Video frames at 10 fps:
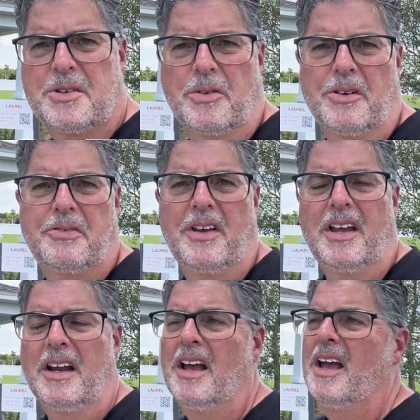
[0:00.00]
square
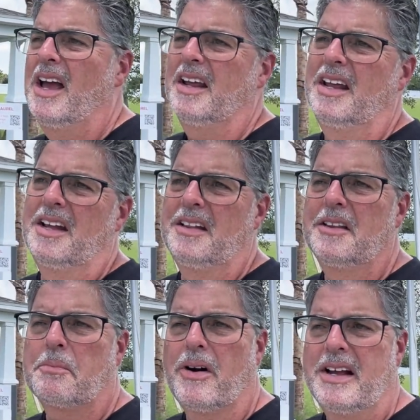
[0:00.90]
feet. Again,
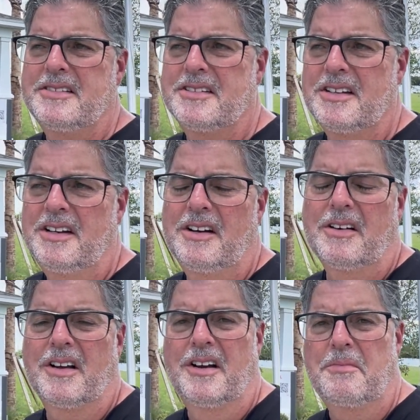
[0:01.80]
the prices in here
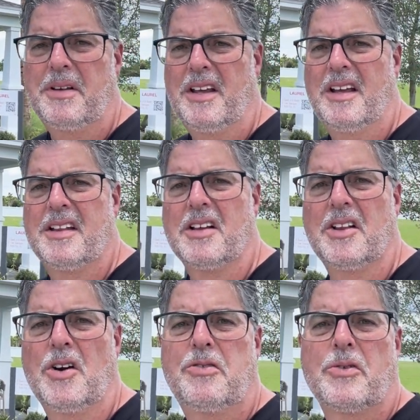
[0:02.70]
are gonna be in the
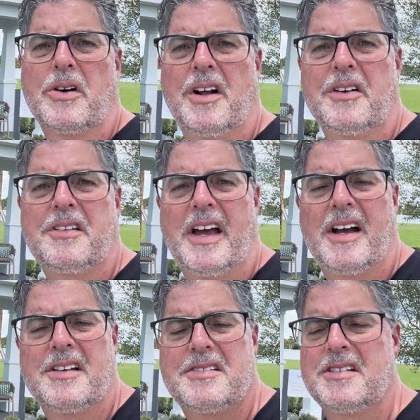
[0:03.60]
low
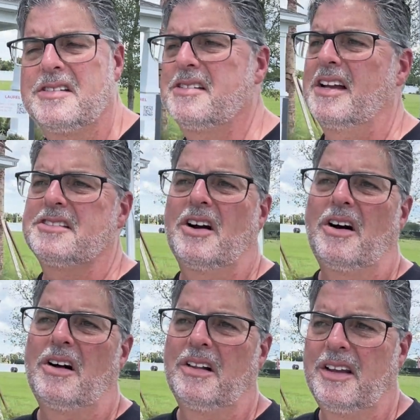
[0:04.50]
400,000s. That's
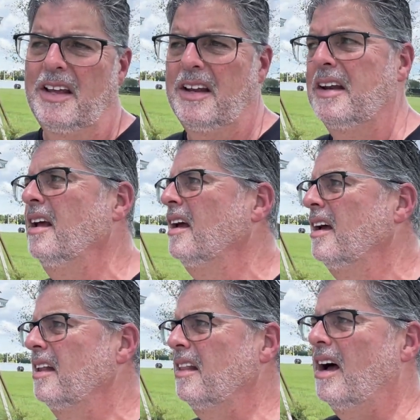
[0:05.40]
all in,
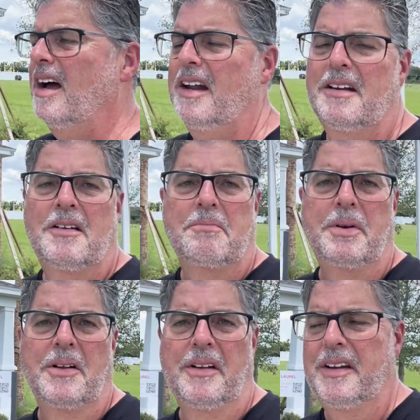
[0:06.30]
lot,
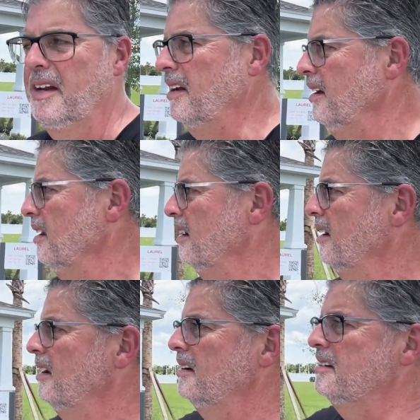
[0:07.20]
building,
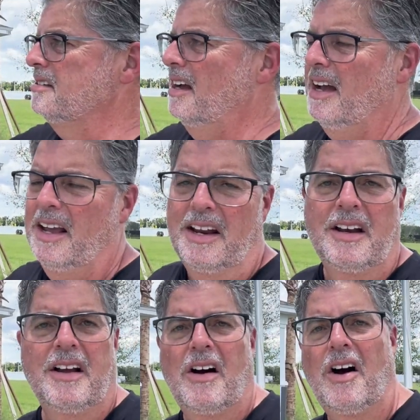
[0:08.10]

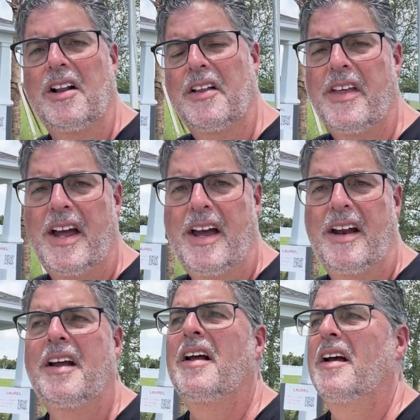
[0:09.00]
design, all of
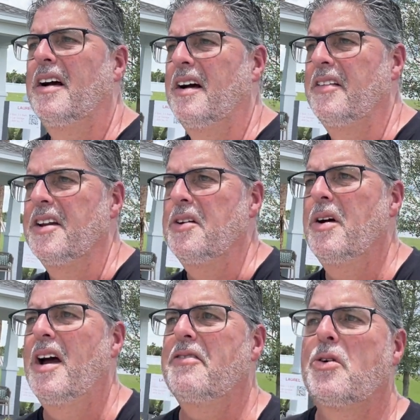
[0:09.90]
that. They do
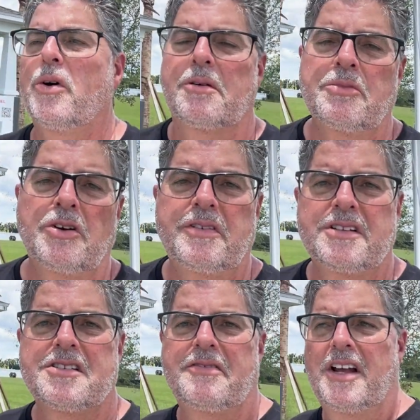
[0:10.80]
have quick
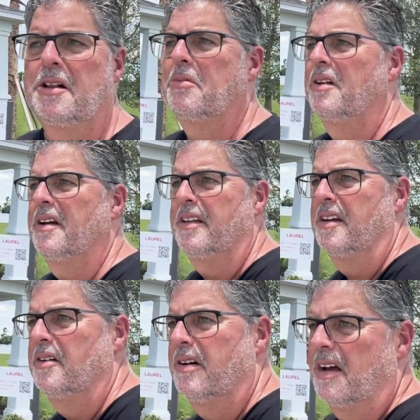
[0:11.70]
move-ins available, and they
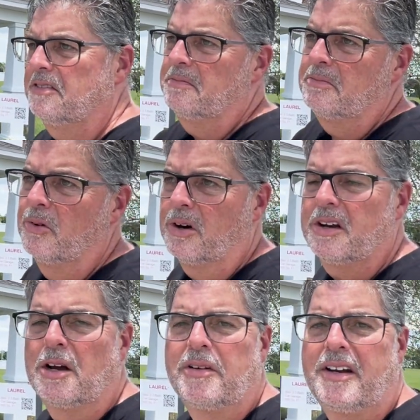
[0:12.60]
do have more
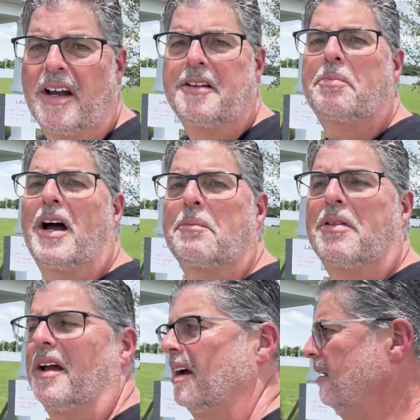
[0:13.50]
coming down the
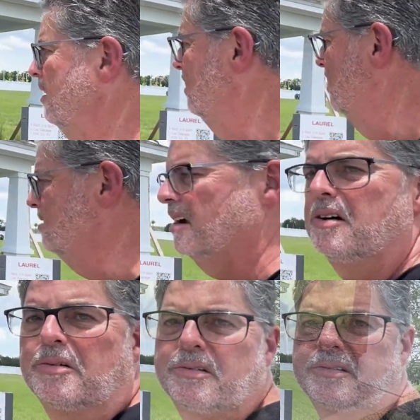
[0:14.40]
pipeline. Let's go.